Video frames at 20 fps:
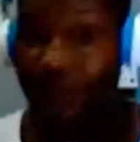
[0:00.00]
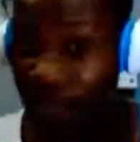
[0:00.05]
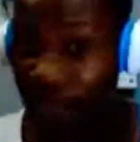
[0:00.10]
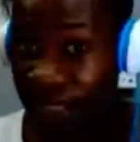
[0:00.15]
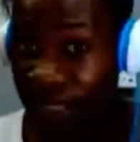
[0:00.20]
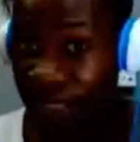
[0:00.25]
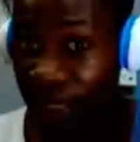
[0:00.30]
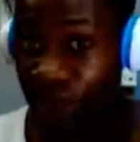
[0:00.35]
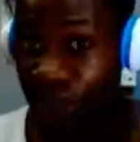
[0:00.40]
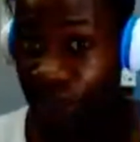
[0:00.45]

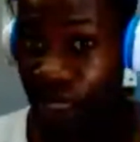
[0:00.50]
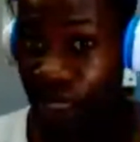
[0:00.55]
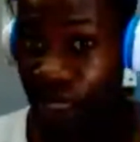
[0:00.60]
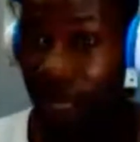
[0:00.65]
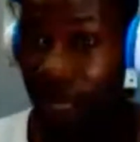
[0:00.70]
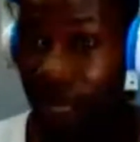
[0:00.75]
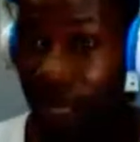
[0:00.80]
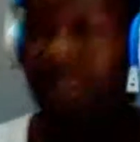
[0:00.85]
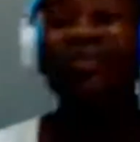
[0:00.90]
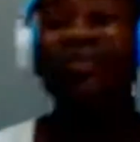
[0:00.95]
Okay, you can be
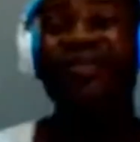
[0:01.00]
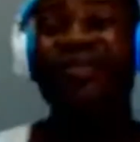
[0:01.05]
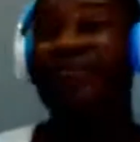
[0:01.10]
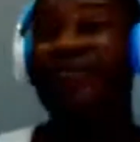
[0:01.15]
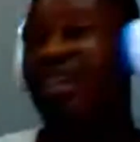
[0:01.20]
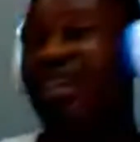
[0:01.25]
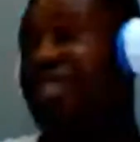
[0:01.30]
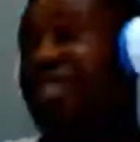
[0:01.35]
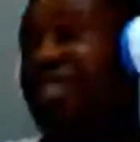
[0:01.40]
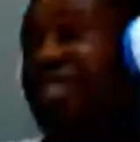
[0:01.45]
investing in
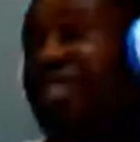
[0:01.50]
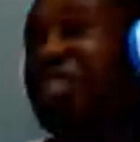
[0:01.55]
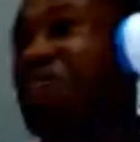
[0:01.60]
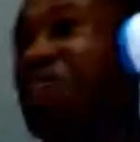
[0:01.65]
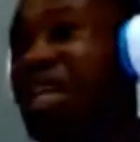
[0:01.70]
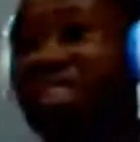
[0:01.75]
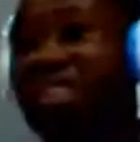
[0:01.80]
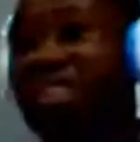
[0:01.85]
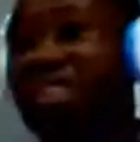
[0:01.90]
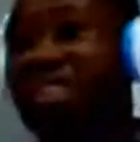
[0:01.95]
real estate
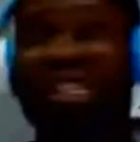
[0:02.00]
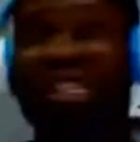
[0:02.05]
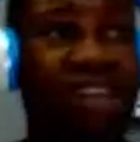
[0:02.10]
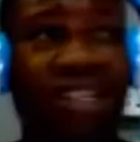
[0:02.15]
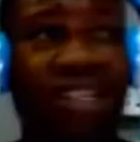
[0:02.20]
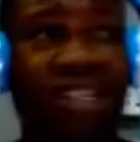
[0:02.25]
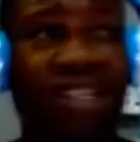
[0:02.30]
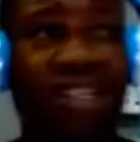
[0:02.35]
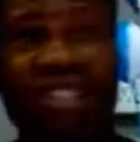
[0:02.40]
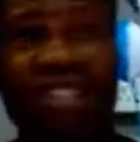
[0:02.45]
here in this
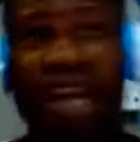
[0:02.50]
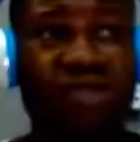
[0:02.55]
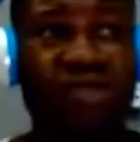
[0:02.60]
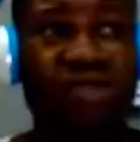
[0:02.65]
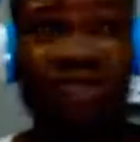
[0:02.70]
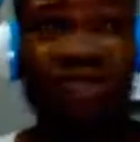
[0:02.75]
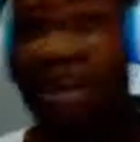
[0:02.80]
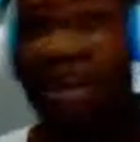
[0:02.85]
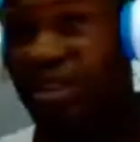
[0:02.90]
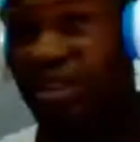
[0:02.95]
country, and
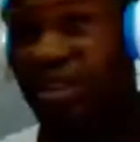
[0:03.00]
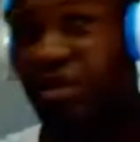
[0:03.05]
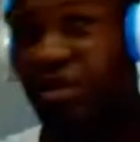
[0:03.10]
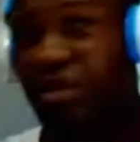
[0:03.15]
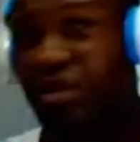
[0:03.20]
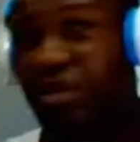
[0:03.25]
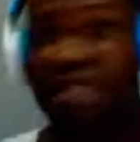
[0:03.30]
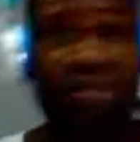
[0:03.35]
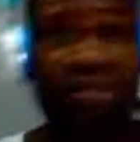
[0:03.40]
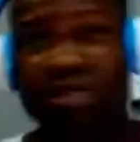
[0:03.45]
somebody comes
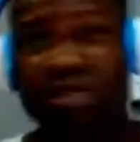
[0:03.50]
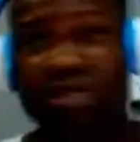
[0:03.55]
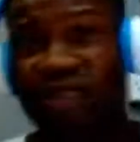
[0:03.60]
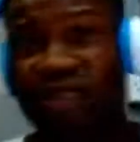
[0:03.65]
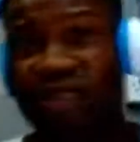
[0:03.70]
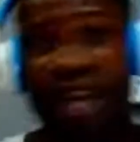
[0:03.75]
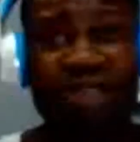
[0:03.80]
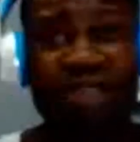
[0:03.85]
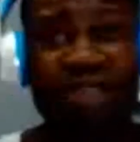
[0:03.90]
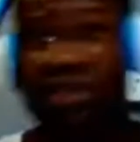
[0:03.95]
dragging
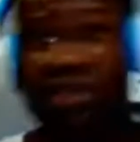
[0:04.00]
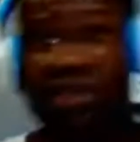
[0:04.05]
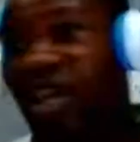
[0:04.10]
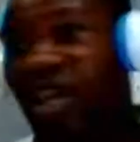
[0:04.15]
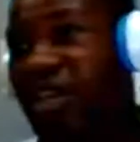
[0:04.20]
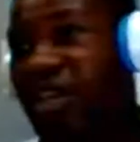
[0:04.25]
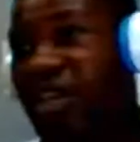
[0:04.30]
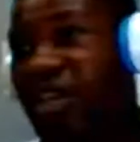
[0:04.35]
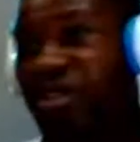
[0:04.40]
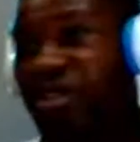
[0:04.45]

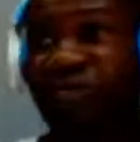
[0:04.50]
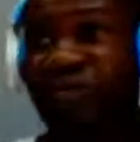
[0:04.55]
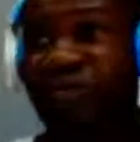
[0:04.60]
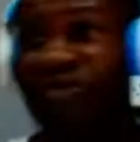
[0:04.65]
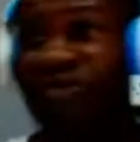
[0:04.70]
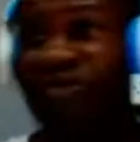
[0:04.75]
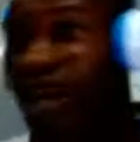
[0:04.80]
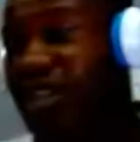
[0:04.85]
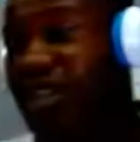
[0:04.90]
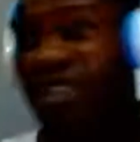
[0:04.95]

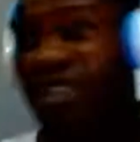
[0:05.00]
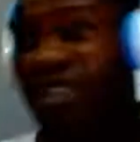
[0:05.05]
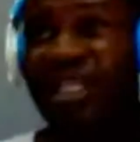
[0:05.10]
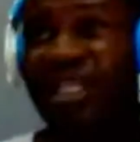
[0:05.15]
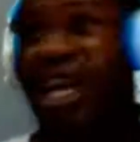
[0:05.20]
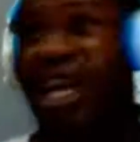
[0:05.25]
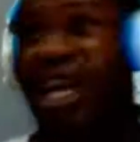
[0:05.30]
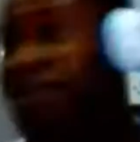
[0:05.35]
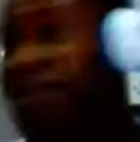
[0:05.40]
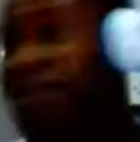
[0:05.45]
the
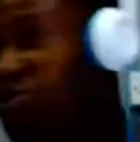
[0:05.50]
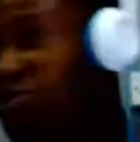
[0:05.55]
lands with